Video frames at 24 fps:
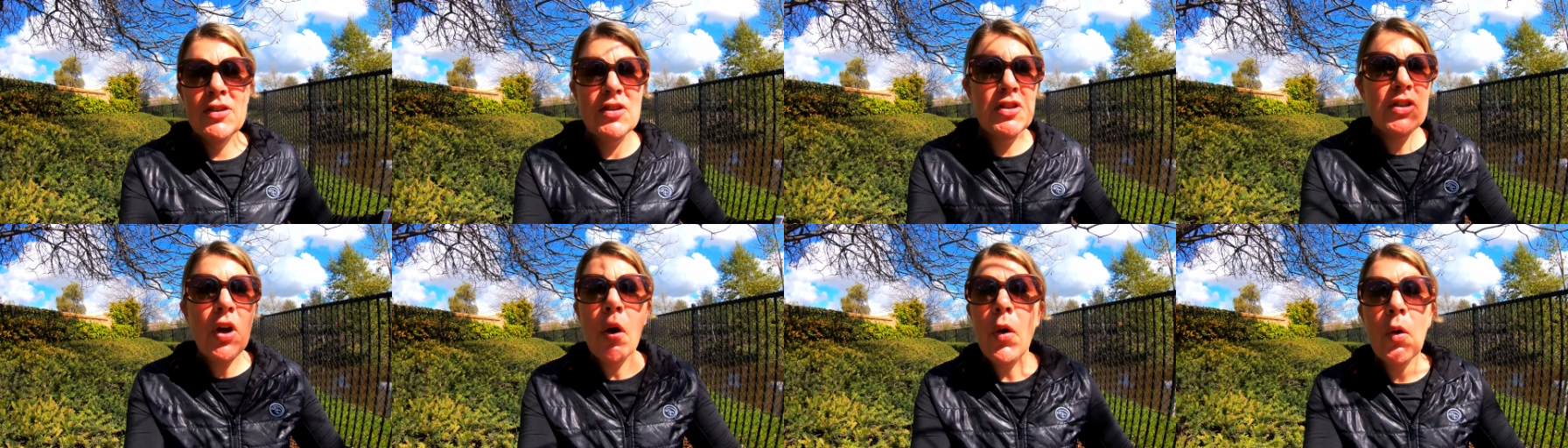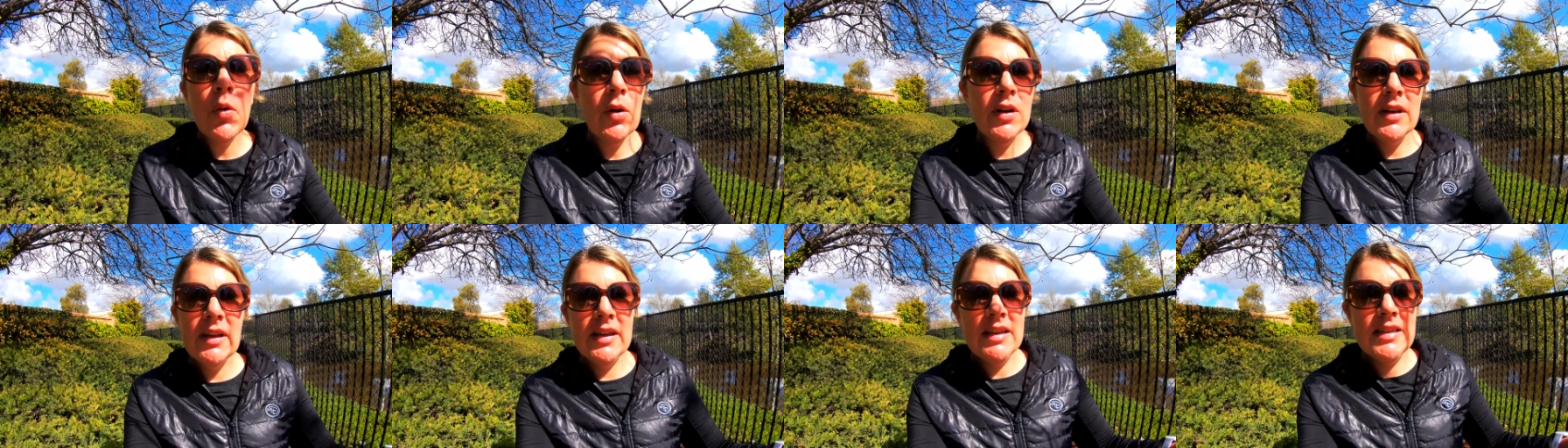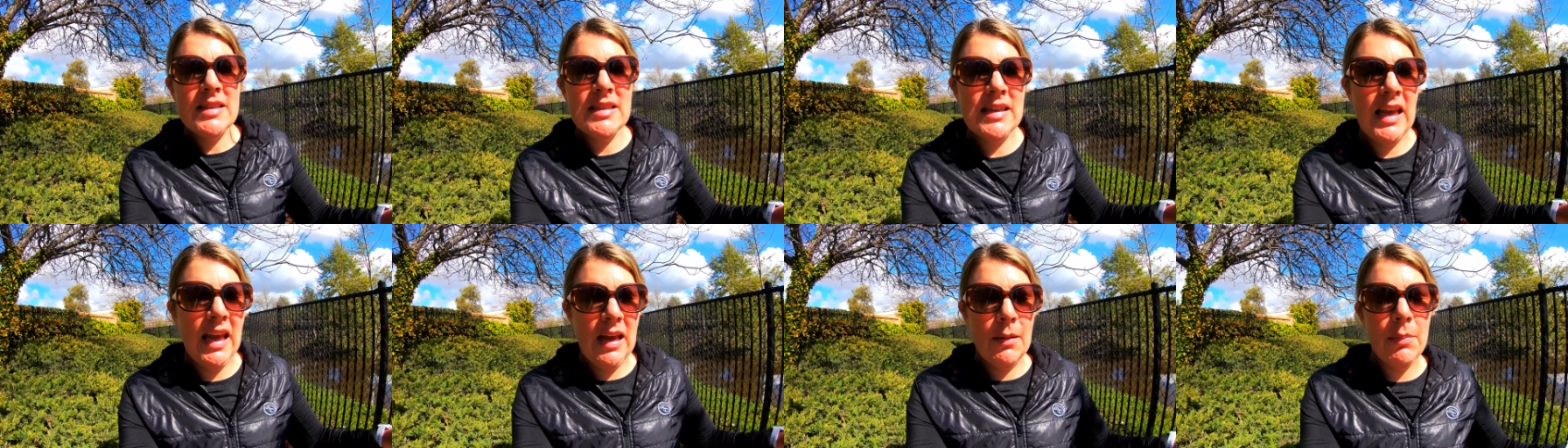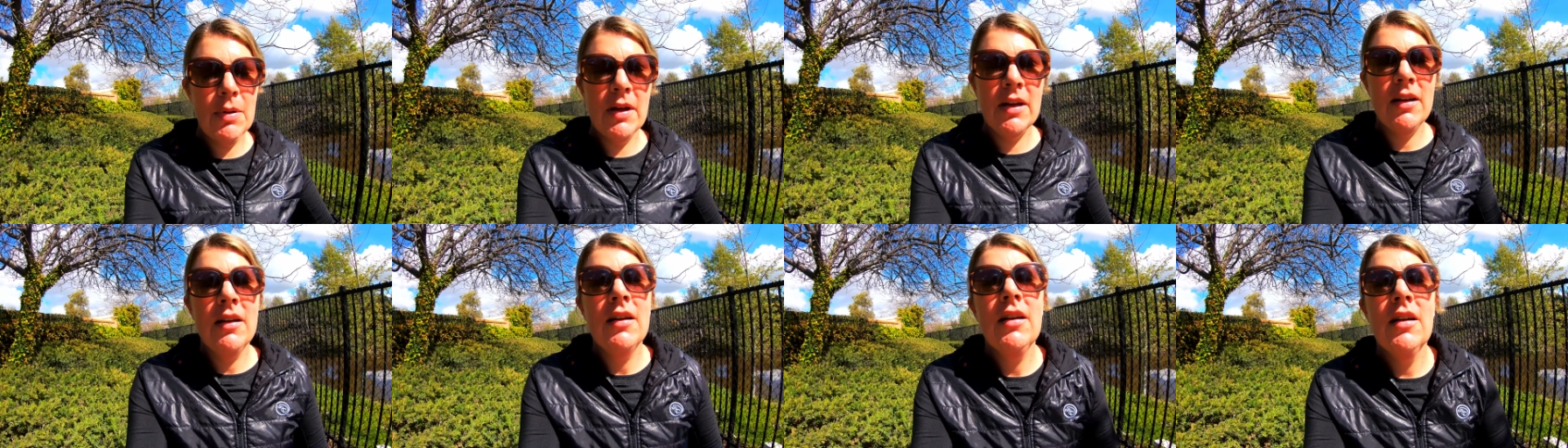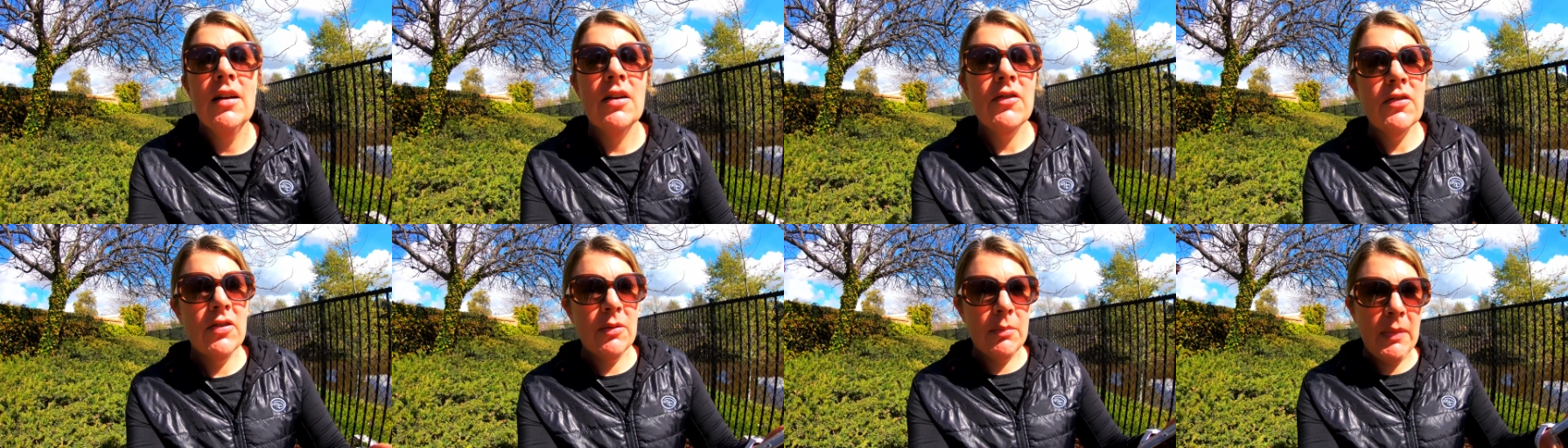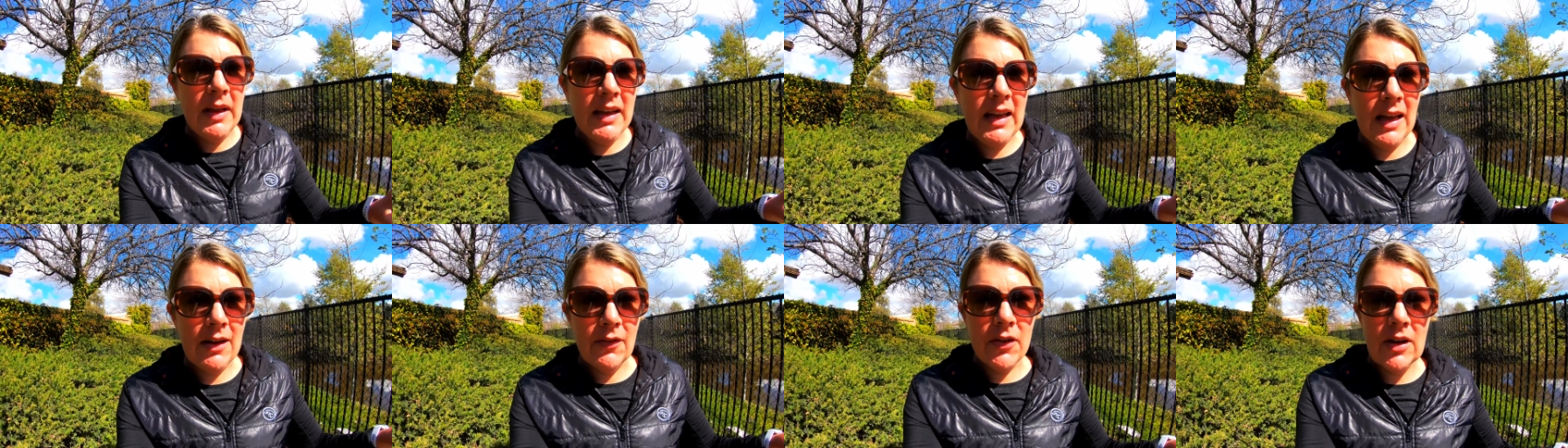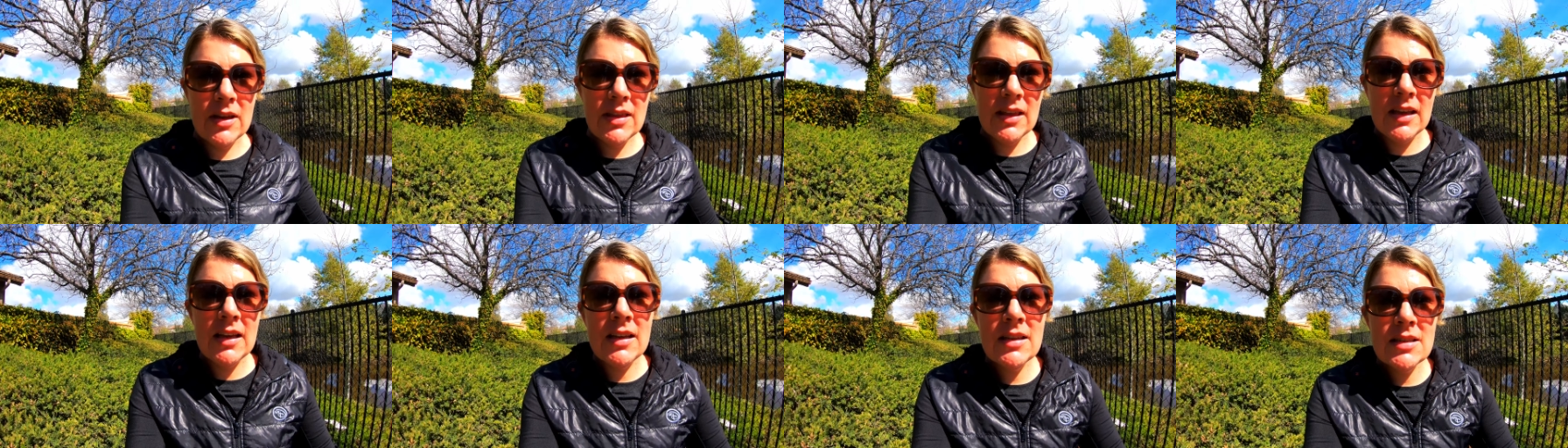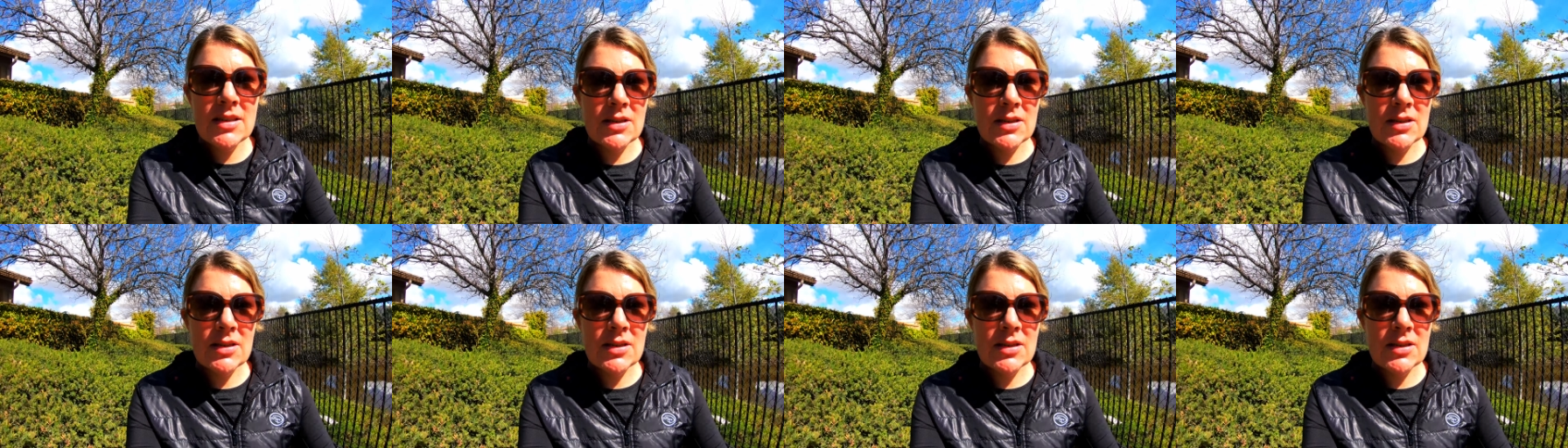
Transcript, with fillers: totally escape from like everything.